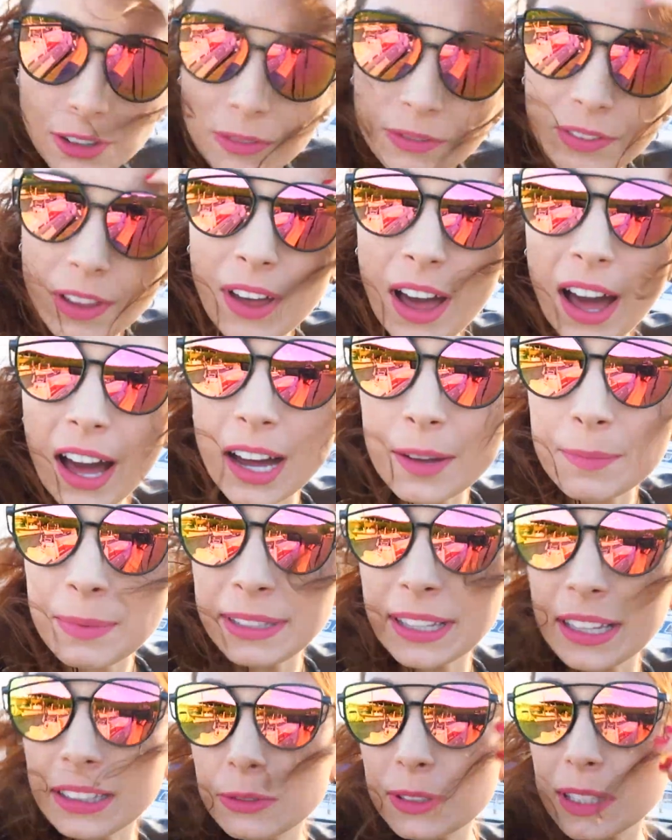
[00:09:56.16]
from the
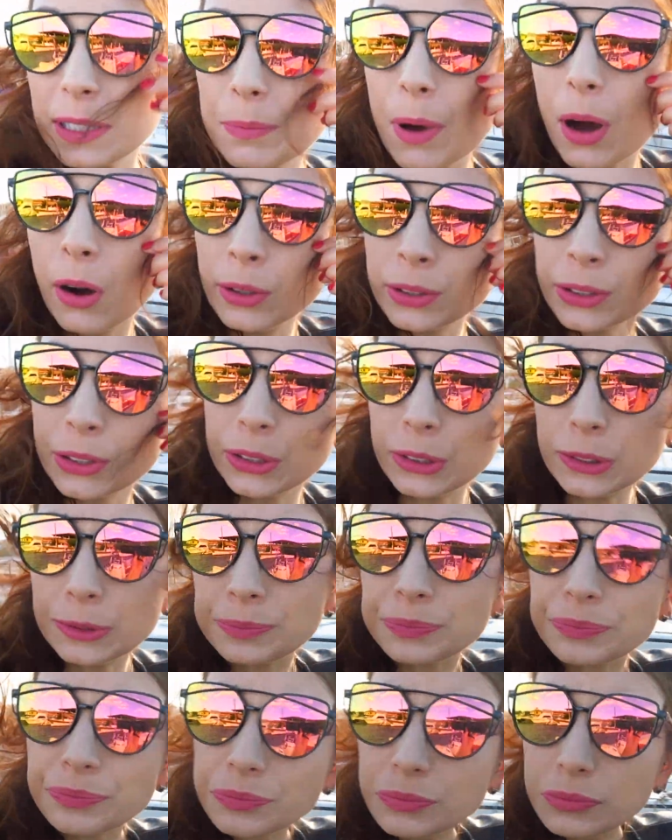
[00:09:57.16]
harbour that we spoke to
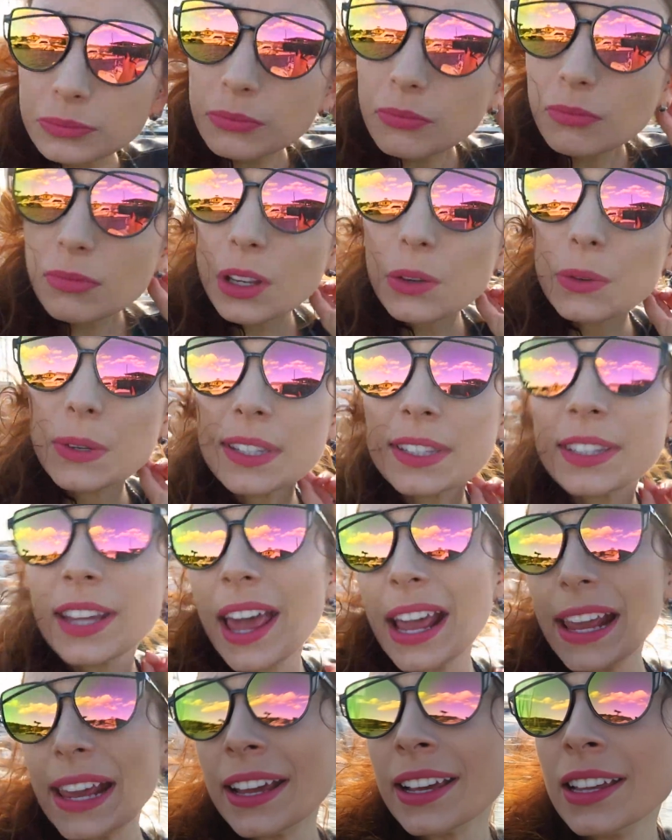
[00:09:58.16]
was
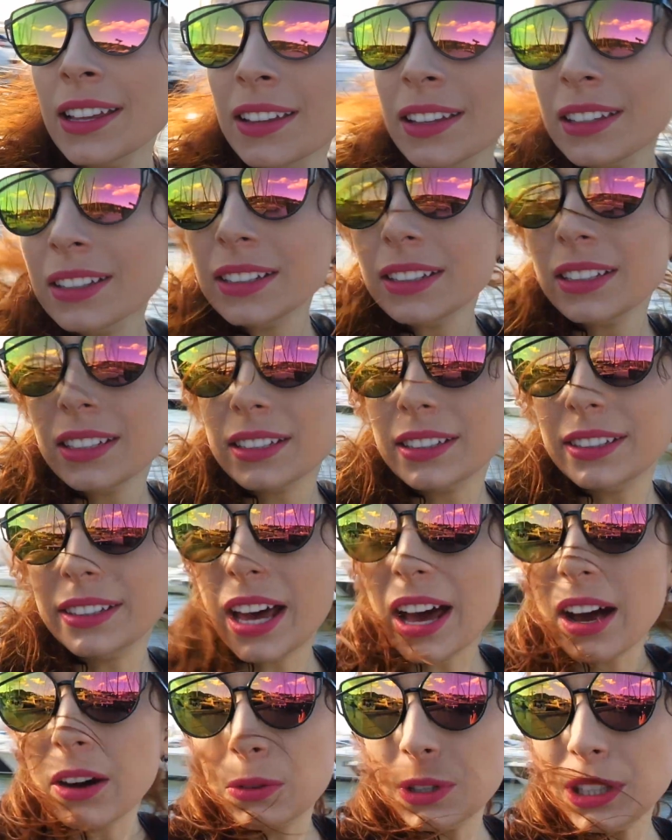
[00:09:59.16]
saying
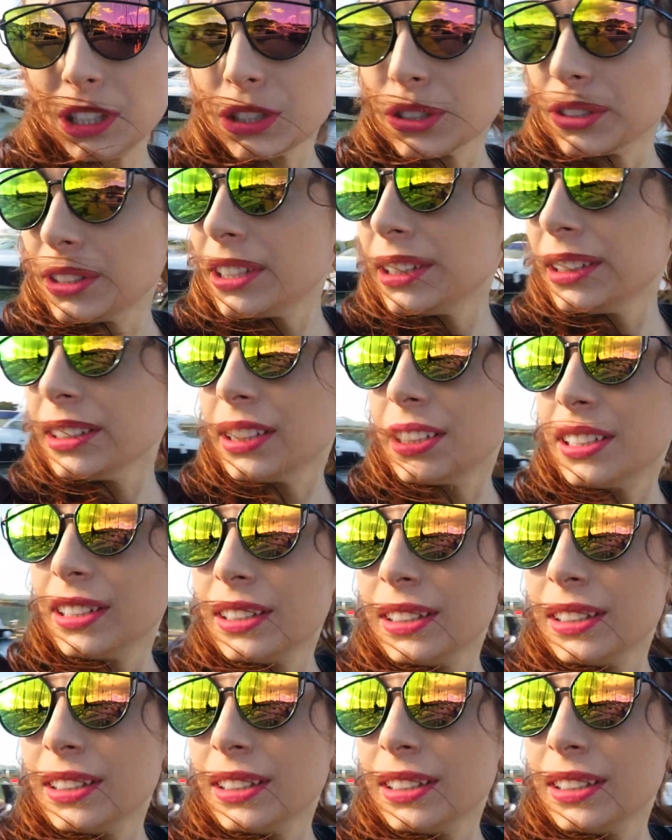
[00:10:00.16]
that we shouldn't